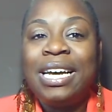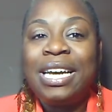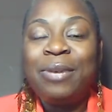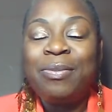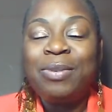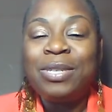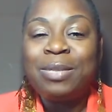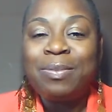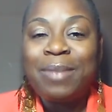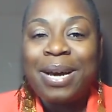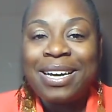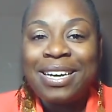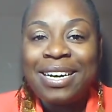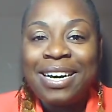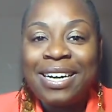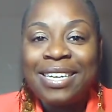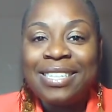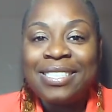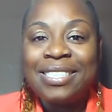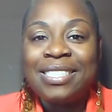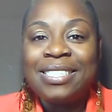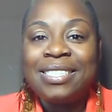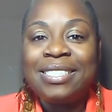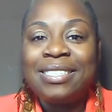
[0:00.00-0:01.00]
It was my
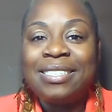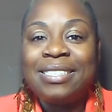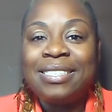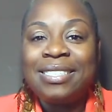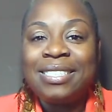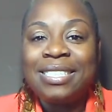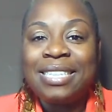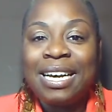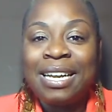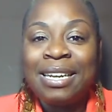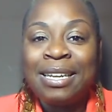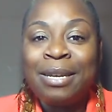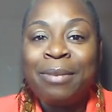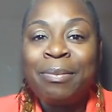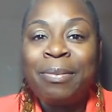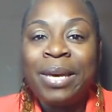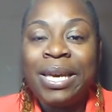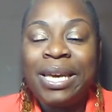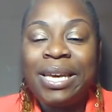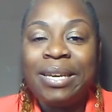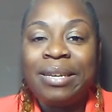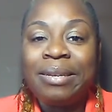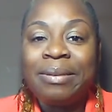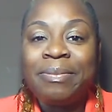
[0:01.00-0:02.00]
cousin telling
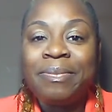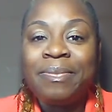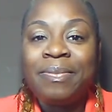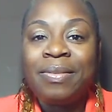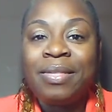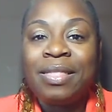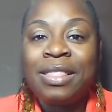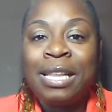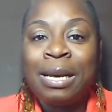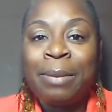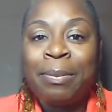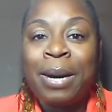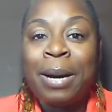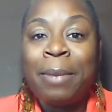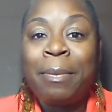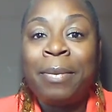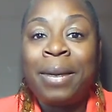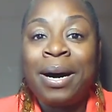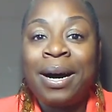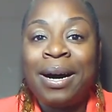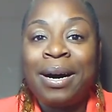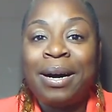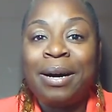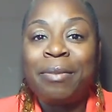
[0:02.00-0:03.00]
me that my
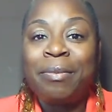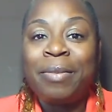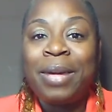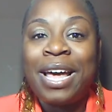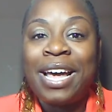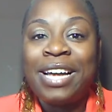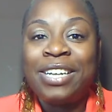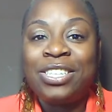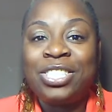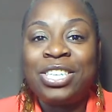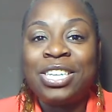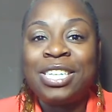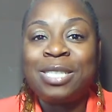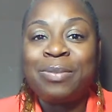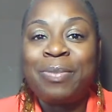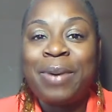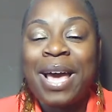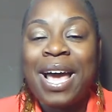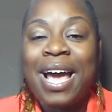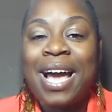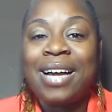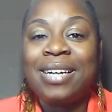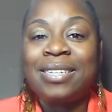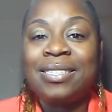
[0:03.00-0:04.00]
mom had just
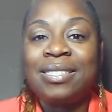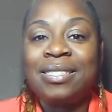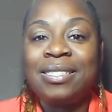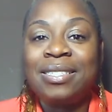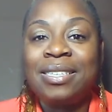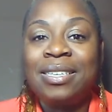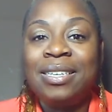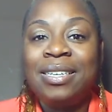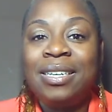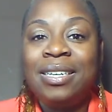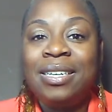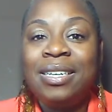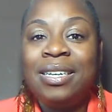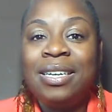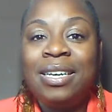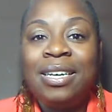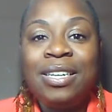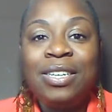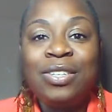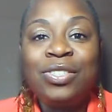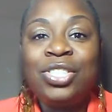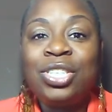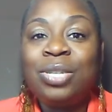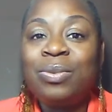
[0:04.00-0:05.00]
passed.
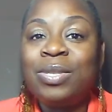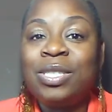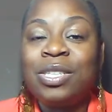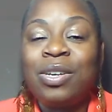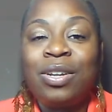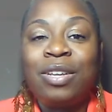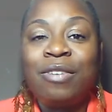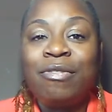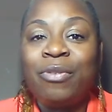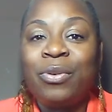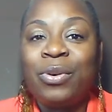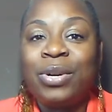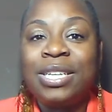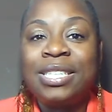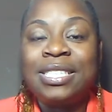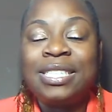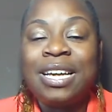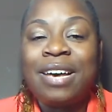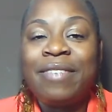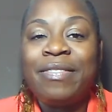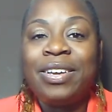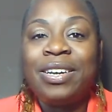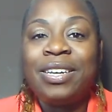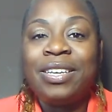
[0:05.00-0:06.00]
Now, she was only
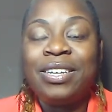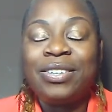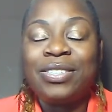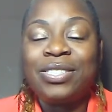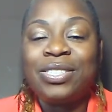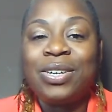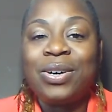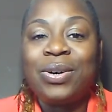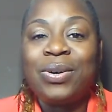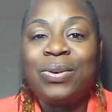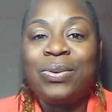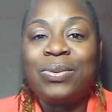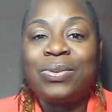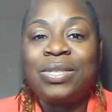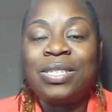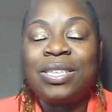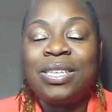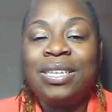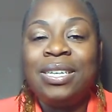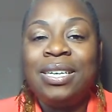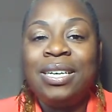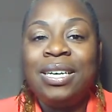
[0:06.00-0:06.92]
47 years old.